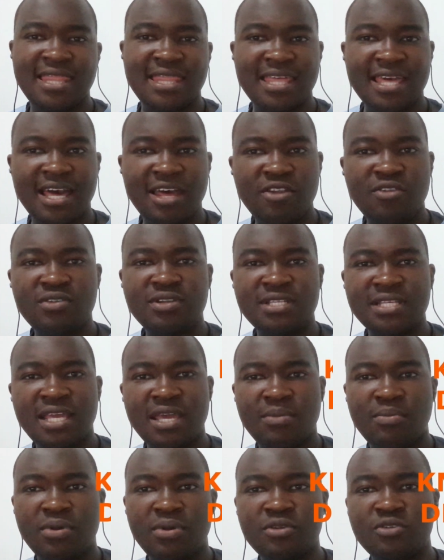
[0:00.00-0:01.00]
they are not
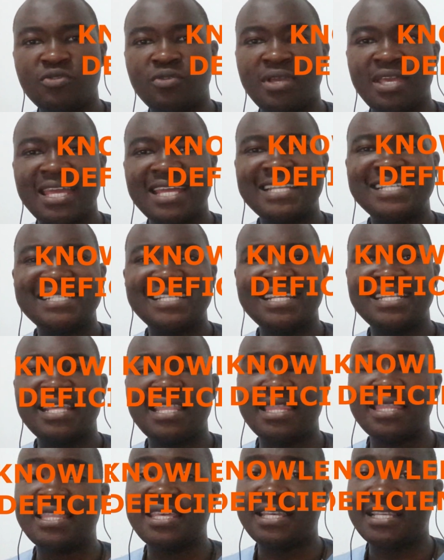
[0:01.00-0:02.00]
able to get
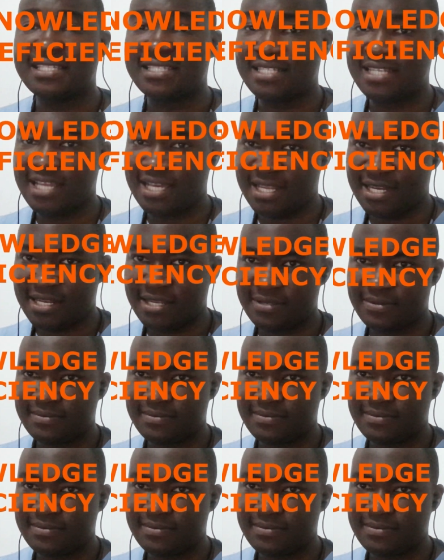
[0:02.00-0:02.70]
certain things done.